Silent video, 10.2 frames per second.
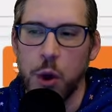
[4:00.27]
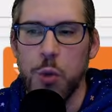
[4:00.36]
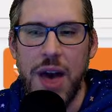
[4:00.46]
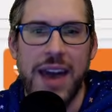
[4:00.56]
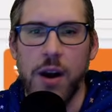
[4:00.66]

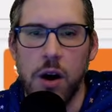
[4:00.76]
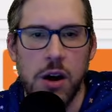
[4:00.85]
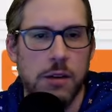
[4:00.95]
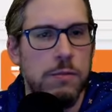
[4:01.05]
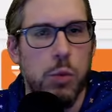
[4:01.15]
that
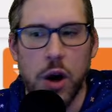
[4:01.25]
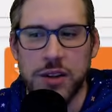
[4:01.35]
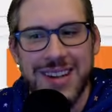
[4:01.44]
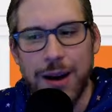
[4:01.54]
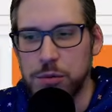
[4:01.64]
all
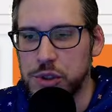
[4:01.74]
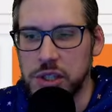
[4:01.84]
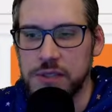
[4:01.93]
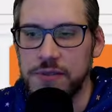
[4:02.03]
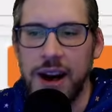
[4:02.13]
worked out
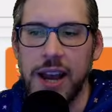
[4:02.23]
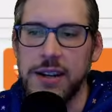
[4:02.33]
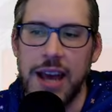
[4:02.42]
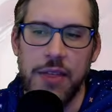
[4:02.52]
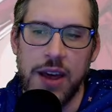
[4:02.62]
just fine.
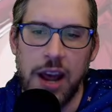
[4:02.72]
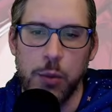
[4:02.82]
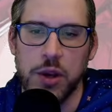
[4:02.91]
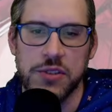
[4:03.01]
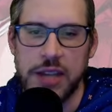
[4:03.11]
And then I
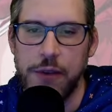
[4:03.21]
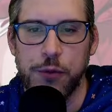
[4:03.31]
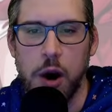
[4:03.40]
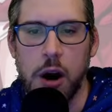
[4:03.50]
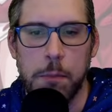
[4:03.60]
will say
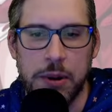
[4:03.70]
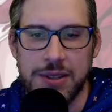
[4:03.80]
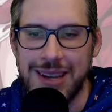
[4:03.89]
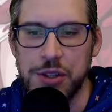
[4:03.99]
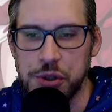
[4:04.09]
for our
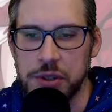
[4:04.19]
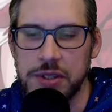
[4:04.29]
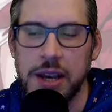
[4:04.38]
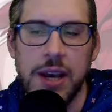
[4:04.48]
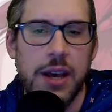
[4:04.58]

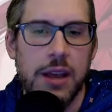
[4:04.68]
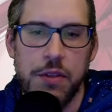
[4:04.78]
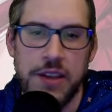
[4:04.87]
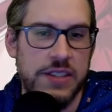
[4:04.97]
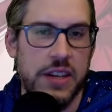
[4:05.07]
potentials,
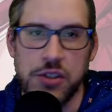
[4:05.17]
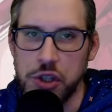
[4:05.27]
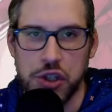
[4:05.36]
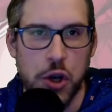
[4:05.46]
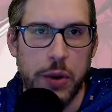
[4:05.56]
this is
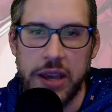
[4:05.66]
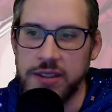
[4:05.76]
just showcasing